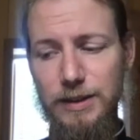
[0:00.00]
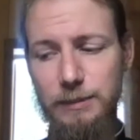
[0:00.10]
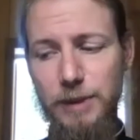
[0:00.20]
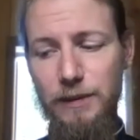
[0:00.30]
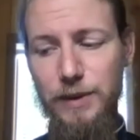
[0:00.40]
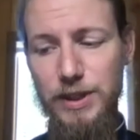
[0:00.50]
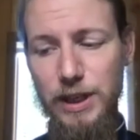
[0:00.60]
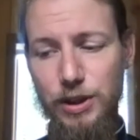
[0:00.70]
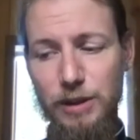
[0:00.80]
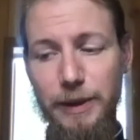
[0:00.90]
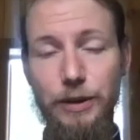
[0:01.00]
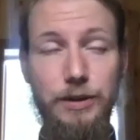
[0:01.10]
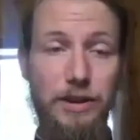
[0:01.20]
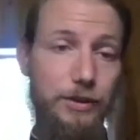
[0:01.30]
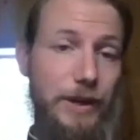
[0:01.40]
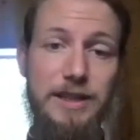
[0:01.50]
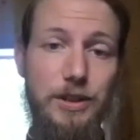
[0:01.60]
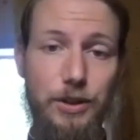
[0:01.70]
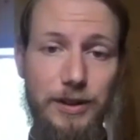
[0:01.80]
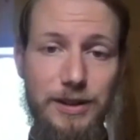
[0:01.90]
conversation about the
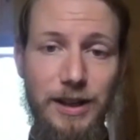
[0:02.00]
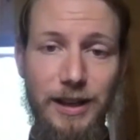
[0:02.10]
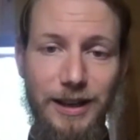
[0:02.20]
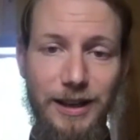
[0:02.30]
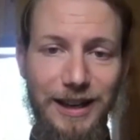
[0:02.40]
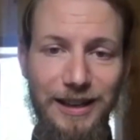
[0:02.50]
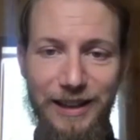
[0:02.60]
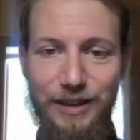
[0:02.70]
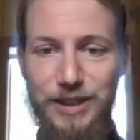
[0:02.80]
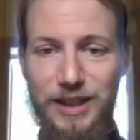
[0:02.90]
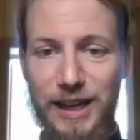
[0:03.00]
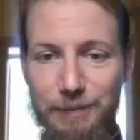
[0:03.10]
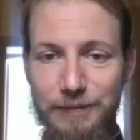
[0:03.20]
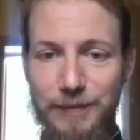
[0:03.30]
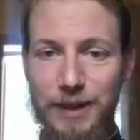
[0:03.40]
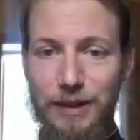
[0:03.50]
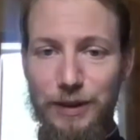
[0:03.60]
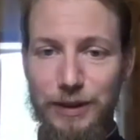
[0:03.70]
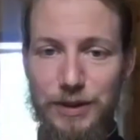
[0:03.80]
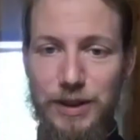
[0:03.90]
transitions that are to come, and
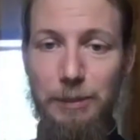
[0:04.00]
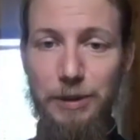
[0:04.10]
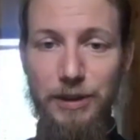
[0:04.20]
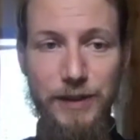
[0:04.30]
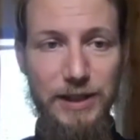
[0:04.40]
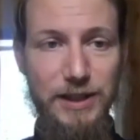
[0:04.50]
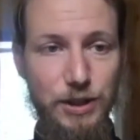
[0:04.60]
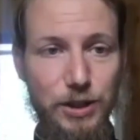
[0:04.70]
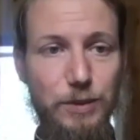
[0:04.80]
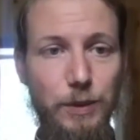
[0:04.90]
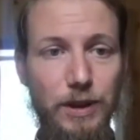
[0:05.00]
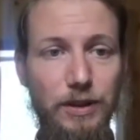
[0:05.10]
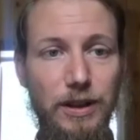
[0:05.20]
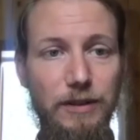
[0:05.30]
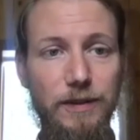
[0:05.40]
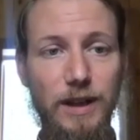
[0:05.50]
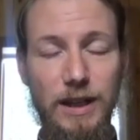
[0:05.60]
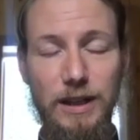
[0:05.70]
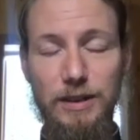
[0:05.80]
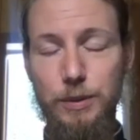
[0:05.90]
there's a number of transitions we're looking
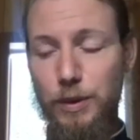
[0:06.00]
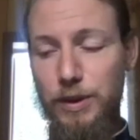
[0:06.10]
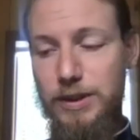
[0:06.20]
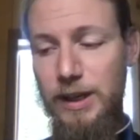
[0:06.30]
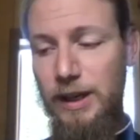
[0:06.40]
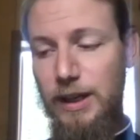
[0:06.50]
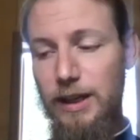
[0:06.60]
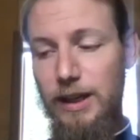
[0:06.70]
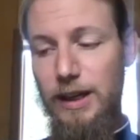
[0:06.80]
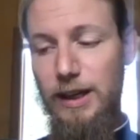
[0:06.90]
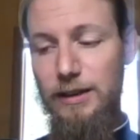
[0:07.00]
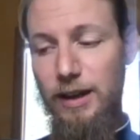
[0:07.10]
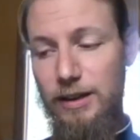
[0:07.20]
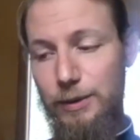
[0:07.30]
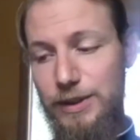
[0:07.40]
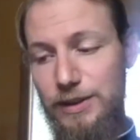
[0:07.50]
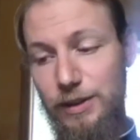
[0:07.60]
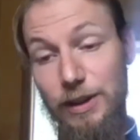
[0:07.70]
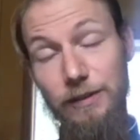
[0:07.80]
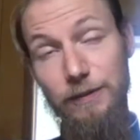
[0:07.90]
towards, not always
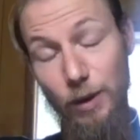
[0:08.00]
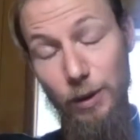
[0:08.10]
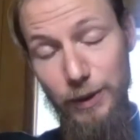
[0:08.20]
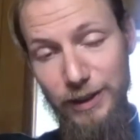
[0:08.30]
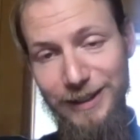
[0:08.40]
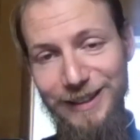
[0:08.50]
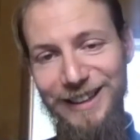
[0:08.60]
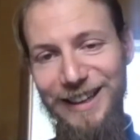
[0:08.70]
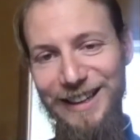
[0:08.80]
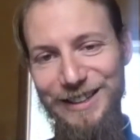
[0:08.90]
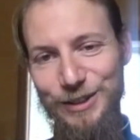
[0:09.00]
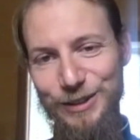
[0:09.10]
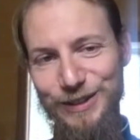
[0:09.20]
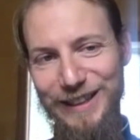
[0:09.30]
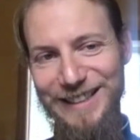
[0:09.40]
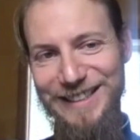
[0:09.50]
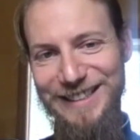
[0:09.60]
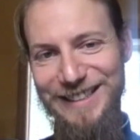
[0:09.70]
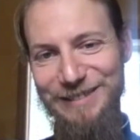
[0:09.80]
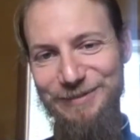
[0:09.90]
looking forward to as a
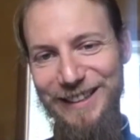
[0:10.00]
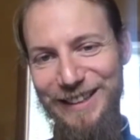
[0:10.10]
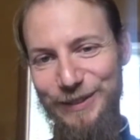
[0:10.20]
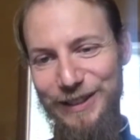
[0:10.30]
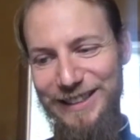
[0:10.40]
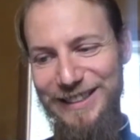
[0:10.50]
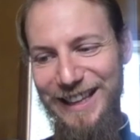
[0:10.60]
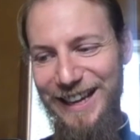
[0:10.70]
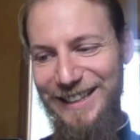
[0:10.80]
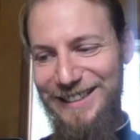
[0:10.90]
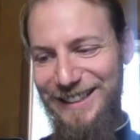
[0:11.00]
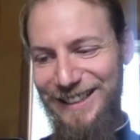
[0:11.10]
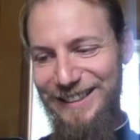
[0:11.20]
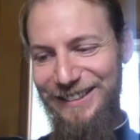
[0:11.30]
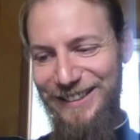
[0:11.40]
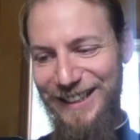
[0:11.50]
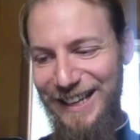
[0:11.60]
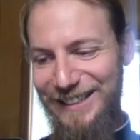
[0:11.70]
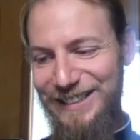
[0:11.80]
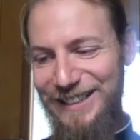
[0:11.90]
team, and we'll get to that near the
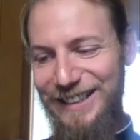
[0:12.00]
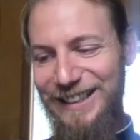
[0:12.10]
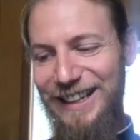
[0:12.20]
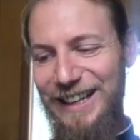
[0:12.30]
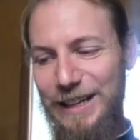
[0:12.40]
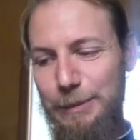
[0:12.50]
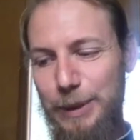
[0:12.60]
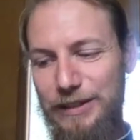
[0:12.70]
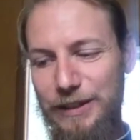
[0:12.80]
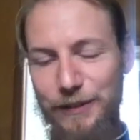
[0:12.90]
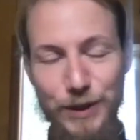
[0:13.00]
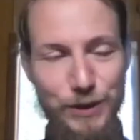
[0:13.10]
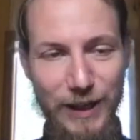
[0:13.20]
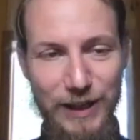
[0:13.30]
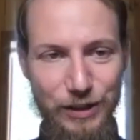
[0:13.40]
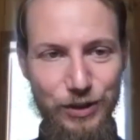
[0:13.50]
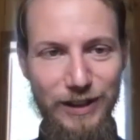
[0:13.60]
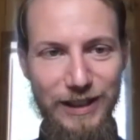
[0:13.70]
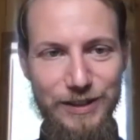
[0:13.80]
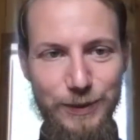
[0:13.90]
end. But the first transition
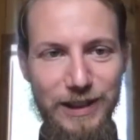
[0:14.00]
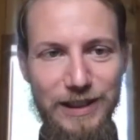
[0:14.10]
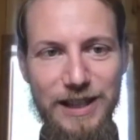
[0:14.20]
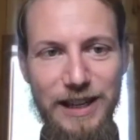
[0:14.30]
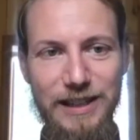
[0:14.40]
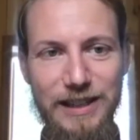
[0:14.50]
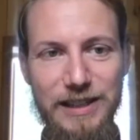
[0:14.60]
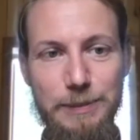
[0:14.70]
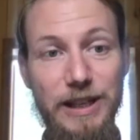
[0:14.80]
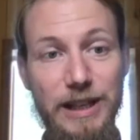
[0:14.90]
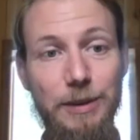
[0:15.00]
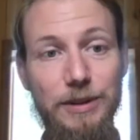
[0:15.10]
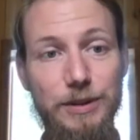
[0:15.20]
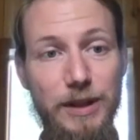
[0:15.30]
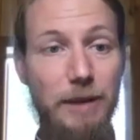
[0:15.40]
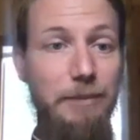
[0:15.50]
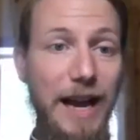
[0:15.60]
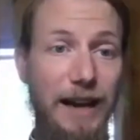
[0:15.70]
that's really exciting is being able to come back